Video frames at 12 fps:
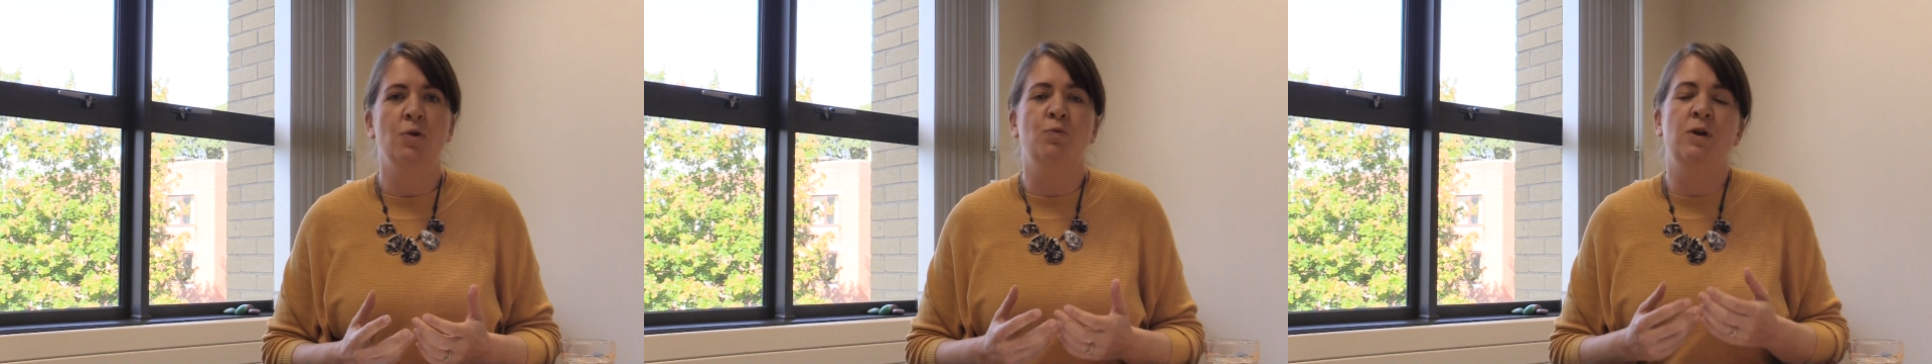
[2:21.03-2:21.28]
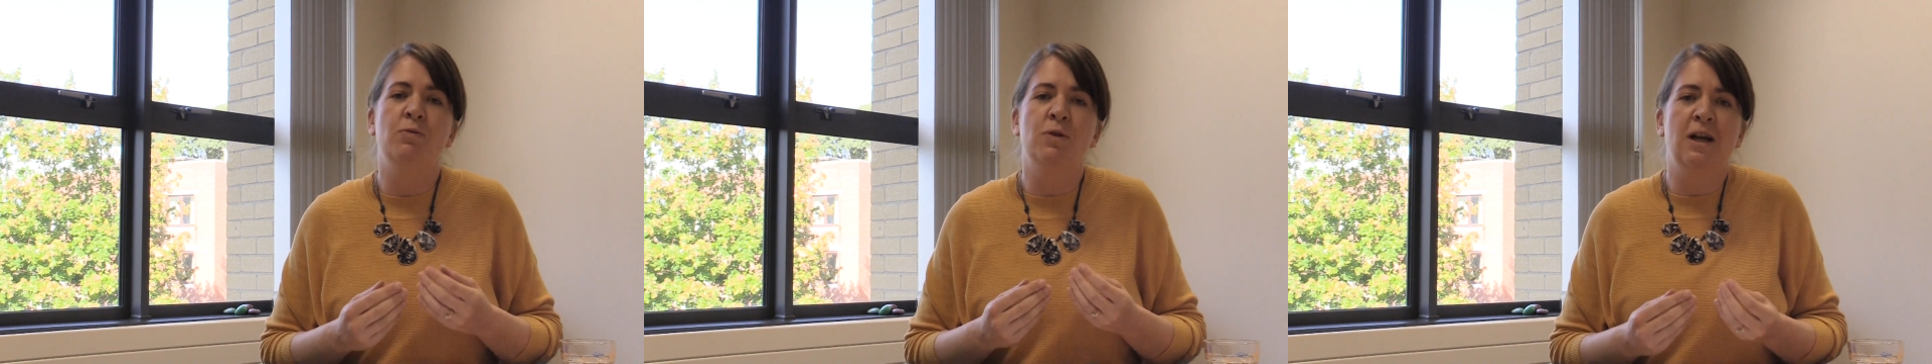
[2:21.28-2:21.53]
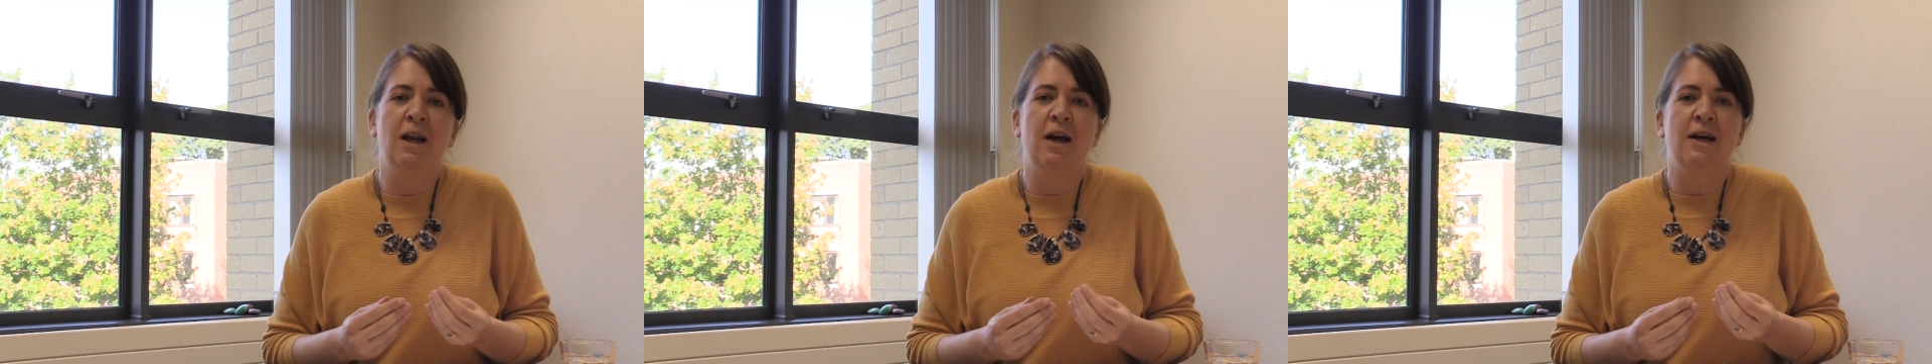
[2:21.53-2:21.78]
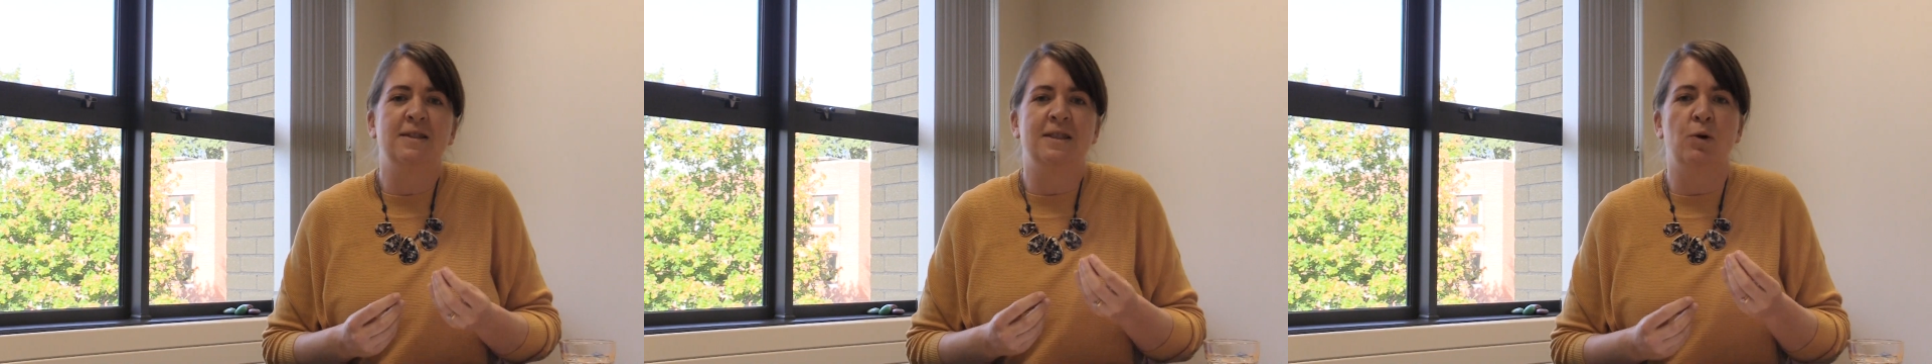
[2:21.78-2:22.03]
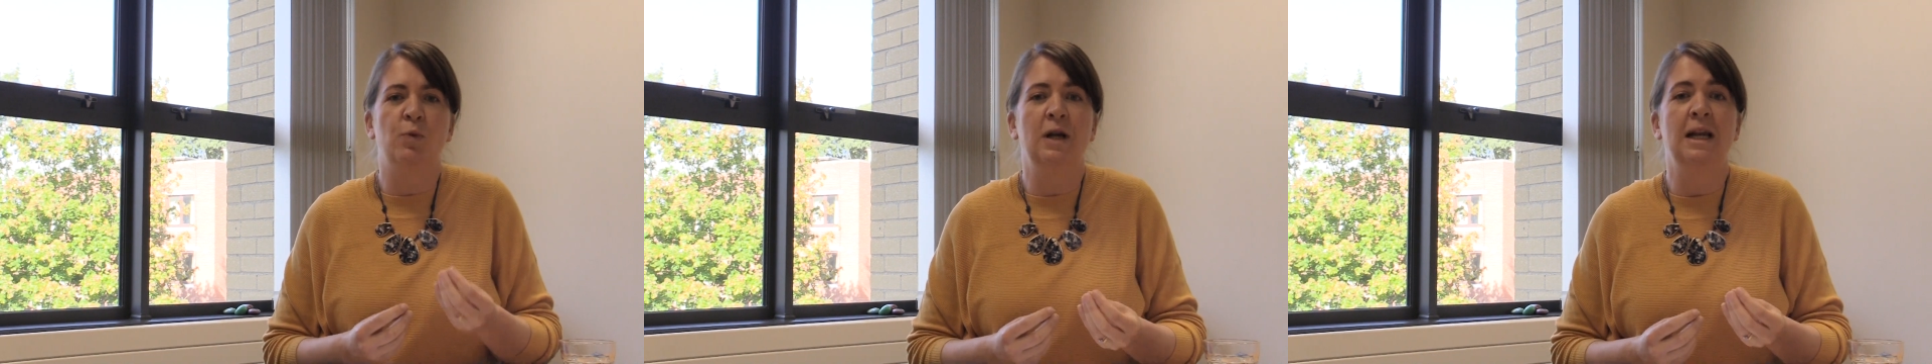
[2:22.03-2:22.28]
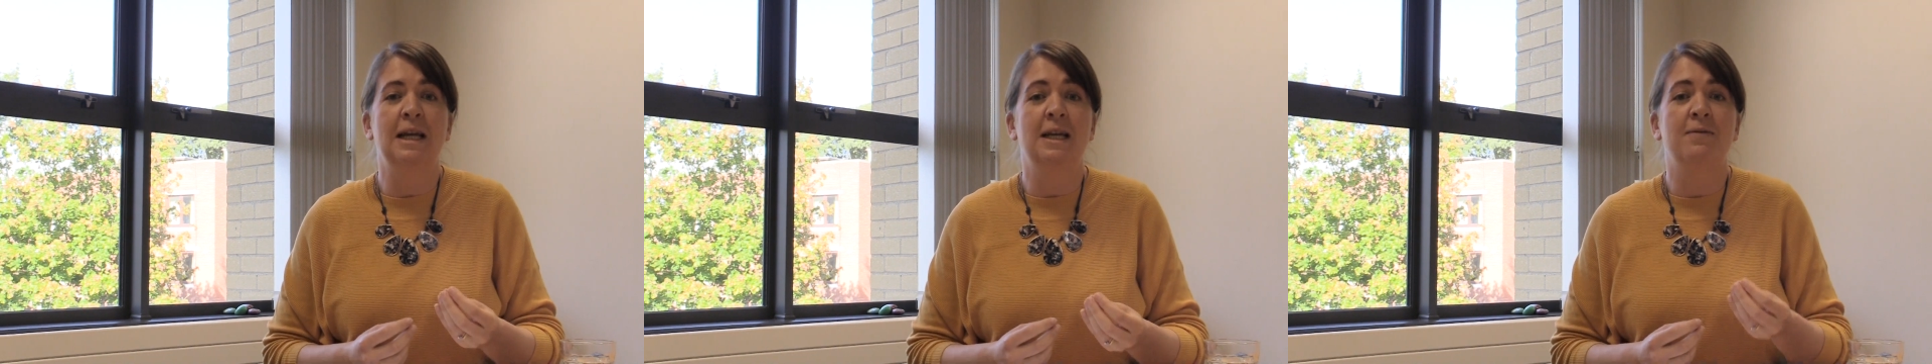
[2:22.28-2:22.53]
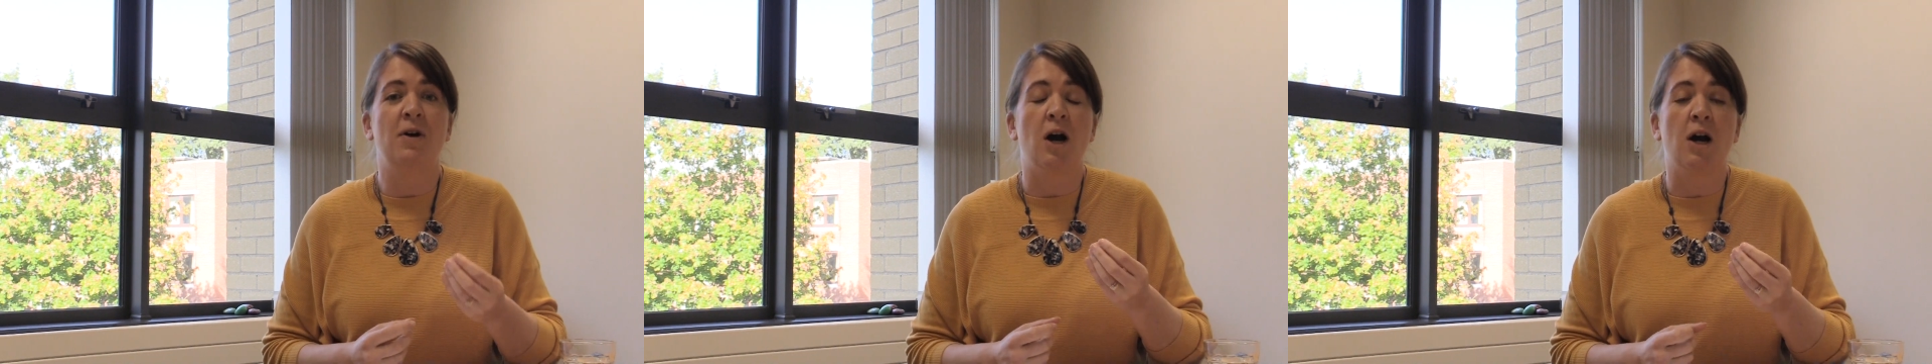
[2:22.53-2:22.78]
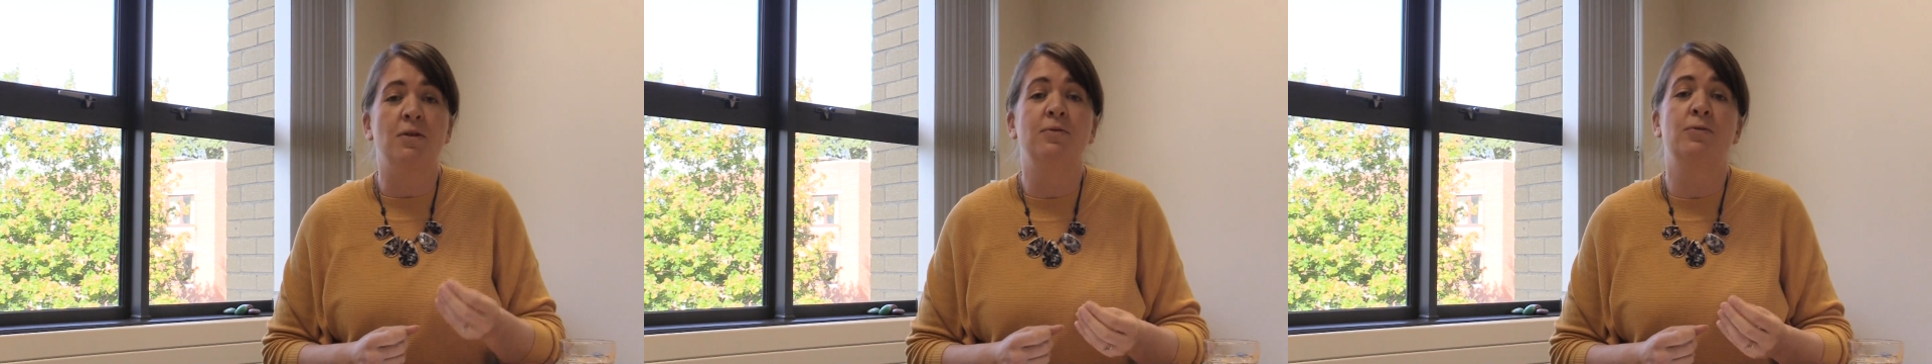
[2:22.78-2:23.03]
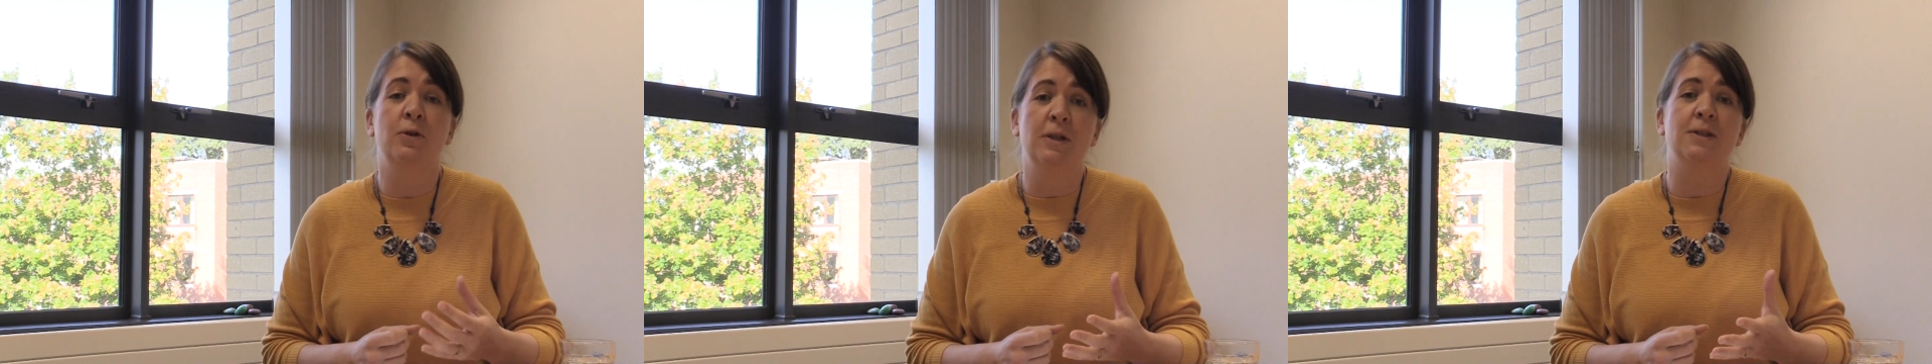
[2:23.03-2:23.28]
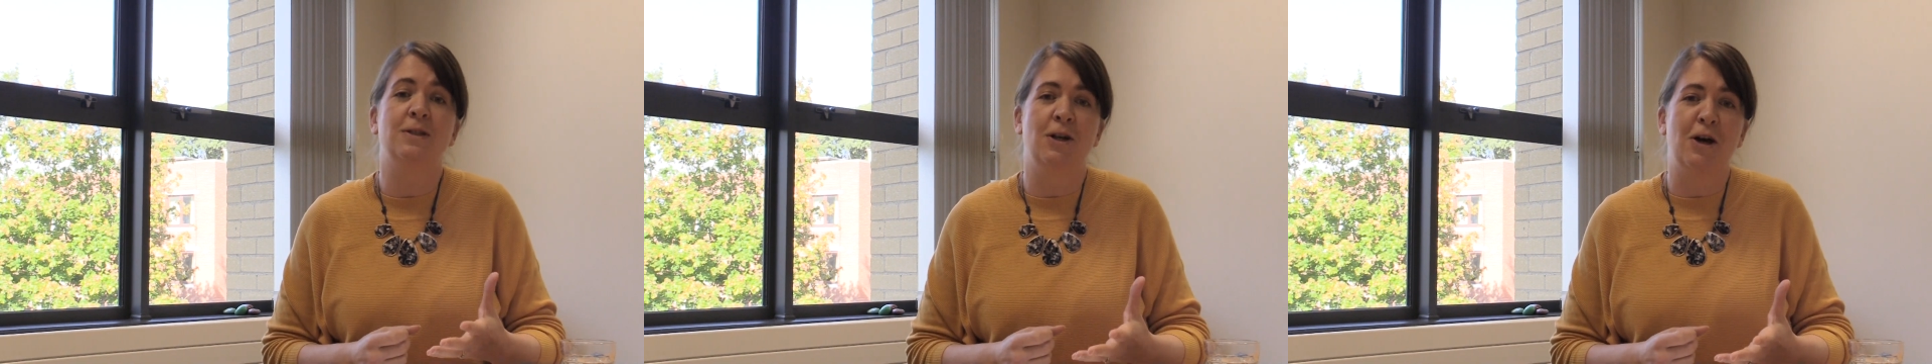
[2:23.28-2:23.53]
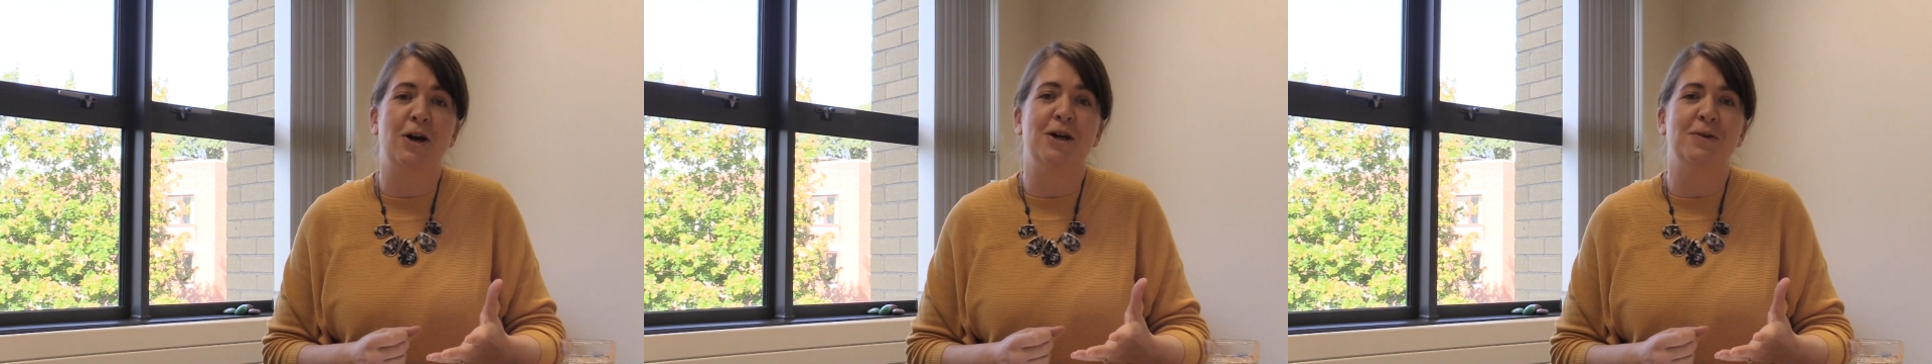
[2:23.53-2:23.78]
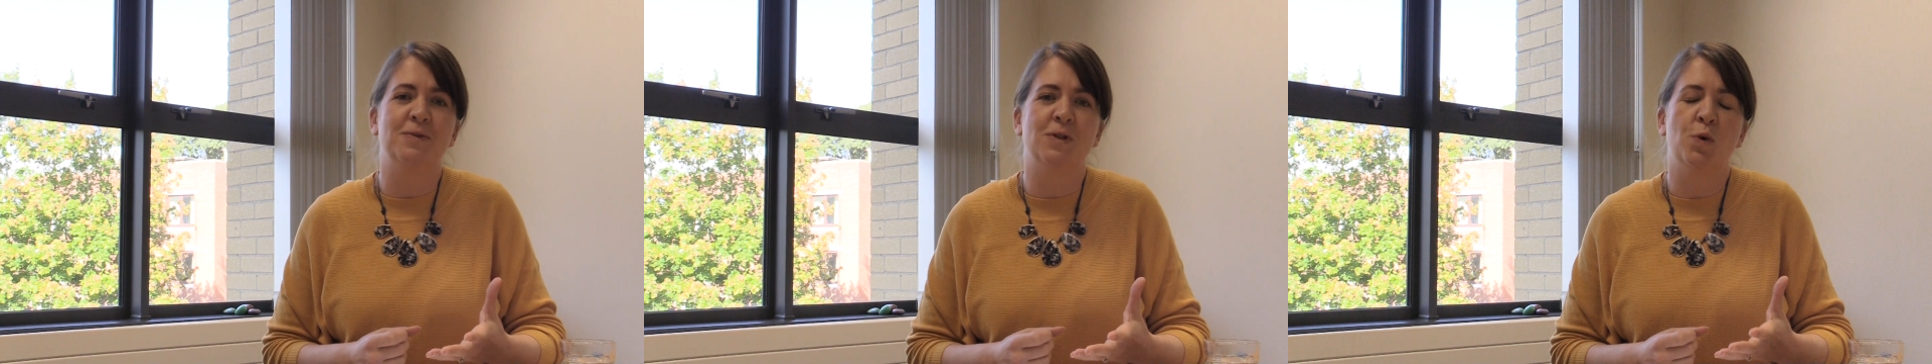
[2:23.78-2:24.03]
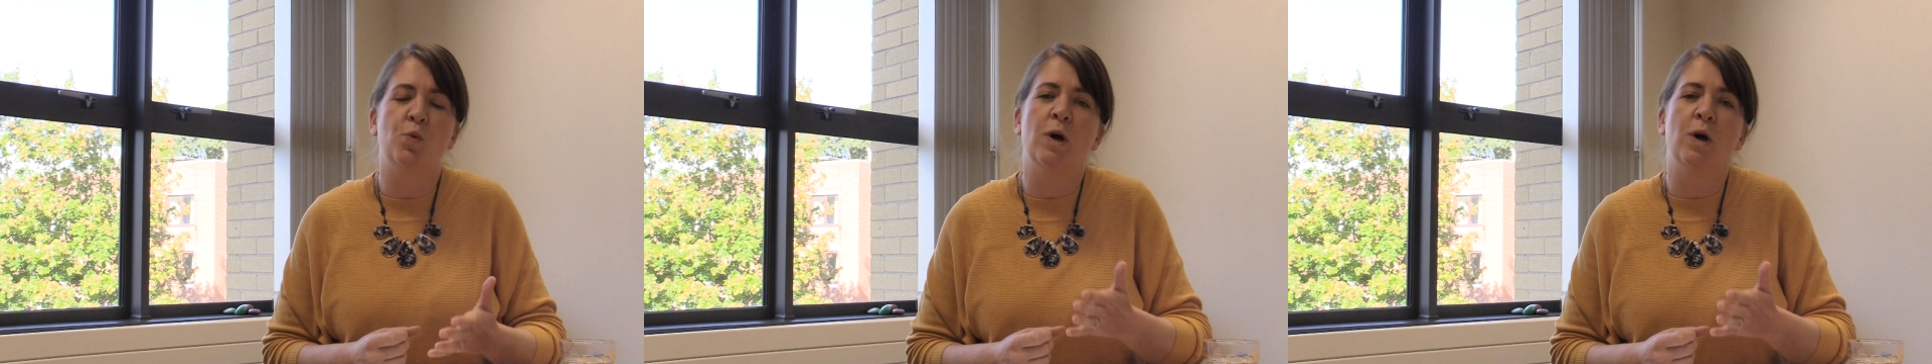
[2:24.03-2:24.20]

we realise that we live our fullest lives